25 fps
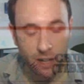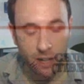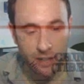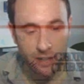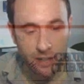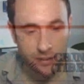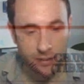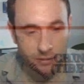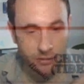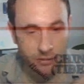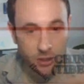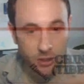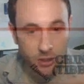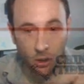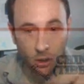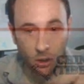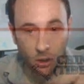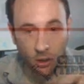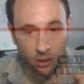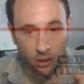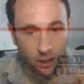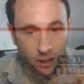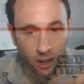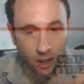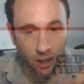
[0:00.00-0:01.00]
red
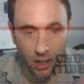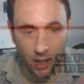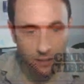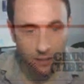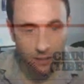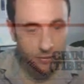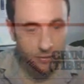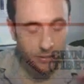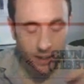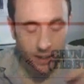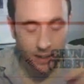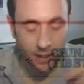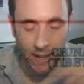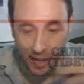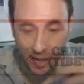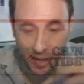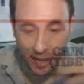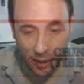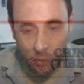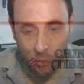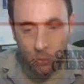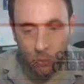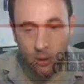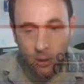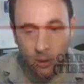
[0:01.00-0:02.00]
dot live,
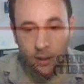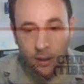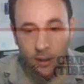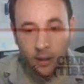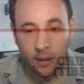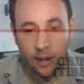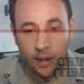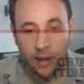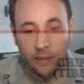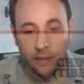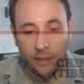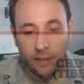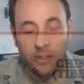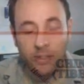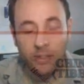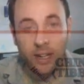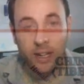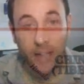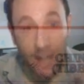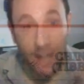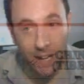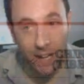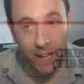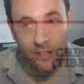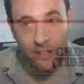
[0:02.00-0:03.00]
how that
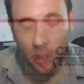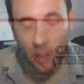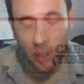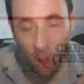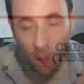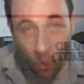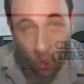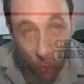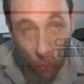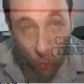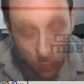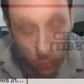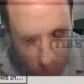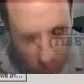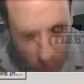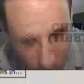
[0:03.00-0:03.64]
adds a whole